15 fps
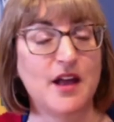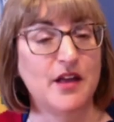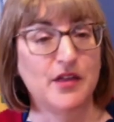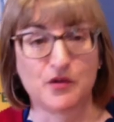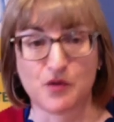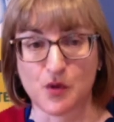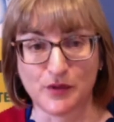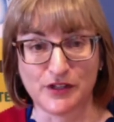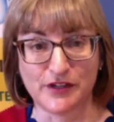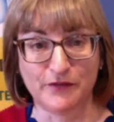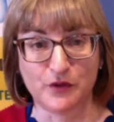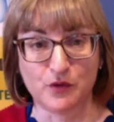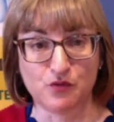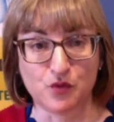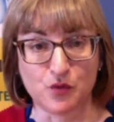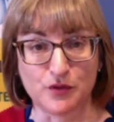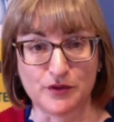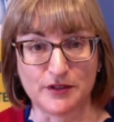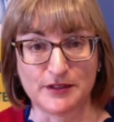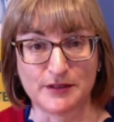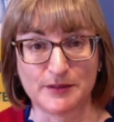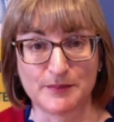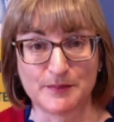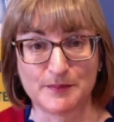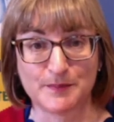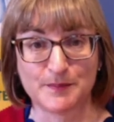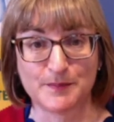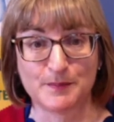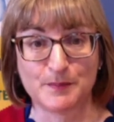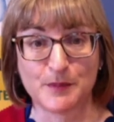There are only a few rules.
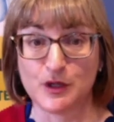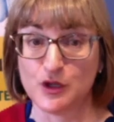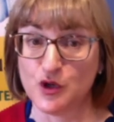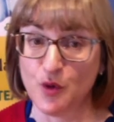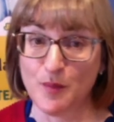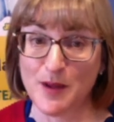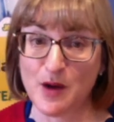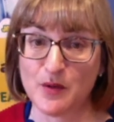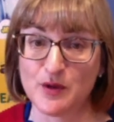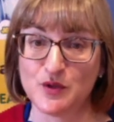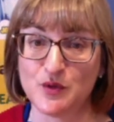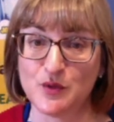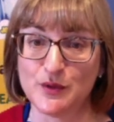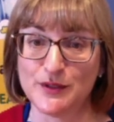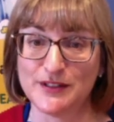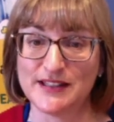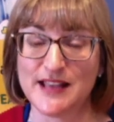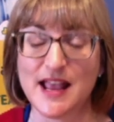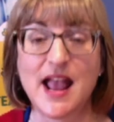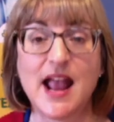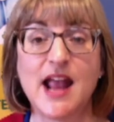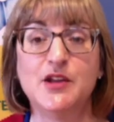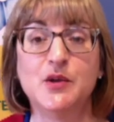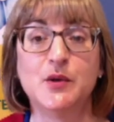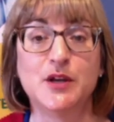No power tools, and you can